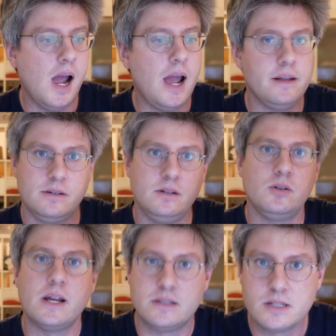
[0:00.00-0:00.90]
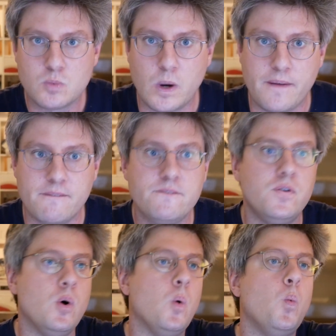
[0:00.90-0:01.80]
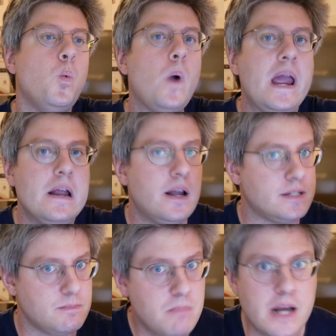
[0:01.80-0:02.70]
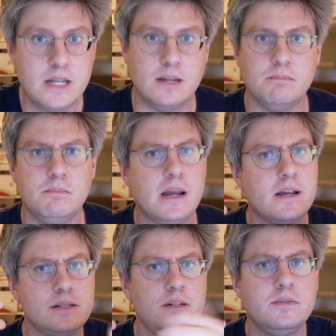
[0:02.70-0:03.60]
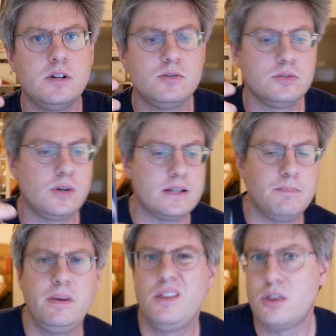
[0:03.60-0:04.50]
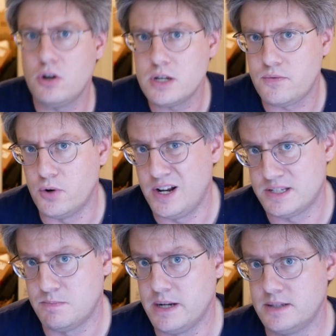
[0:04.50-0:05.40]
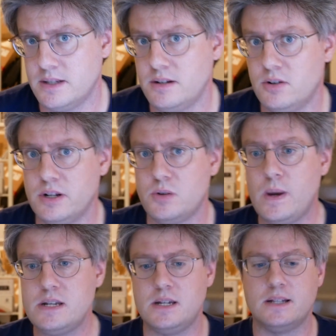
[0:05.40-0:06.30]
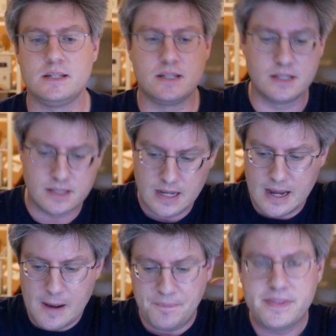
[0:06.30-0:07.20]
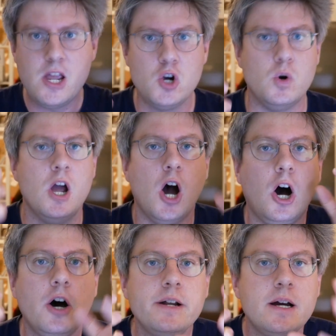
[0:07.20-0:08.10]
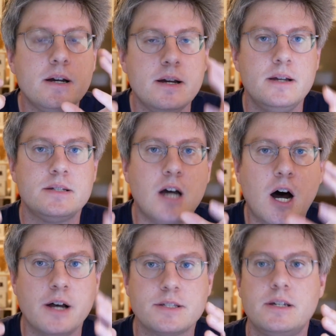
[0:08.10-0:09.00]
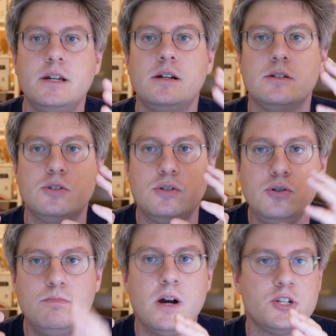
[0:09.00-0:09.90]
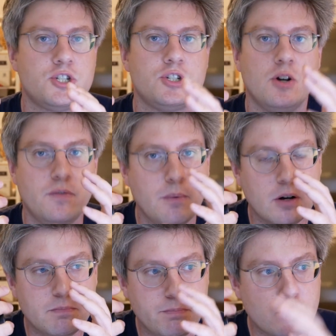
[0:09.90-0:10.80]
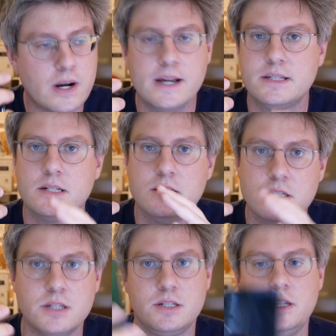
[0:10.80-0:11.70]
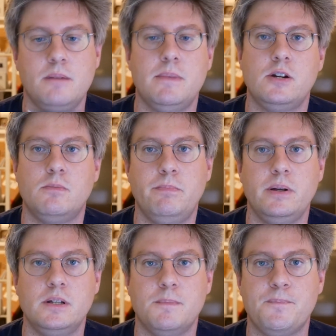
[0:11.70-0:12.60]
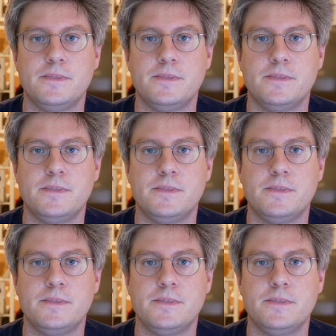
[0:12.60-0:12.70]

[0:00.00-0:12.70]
And you get this one for way less money. I guess even though you get a P30 for less money than an Honor 20. And this is, no, Honor is asking too much of a price this year, in my opinion.